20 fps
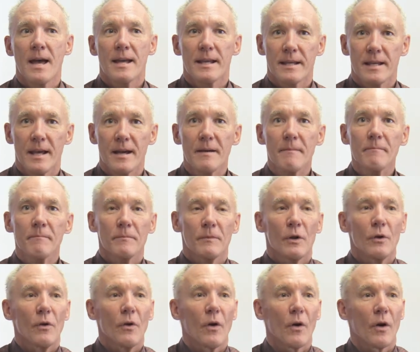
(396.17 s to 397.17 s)
Yeah,
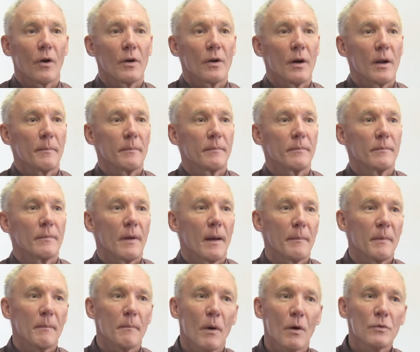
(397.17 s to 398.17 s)
there are.
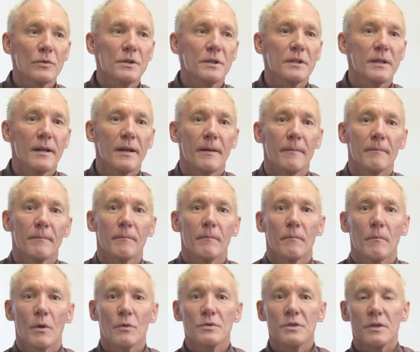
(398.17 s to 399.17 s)
Most
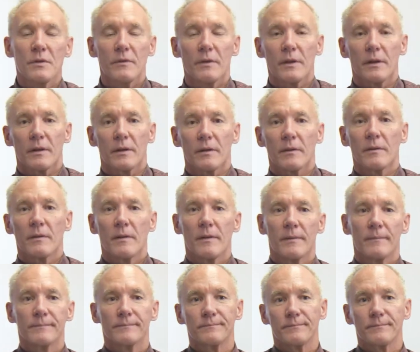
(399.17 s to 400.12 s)
of the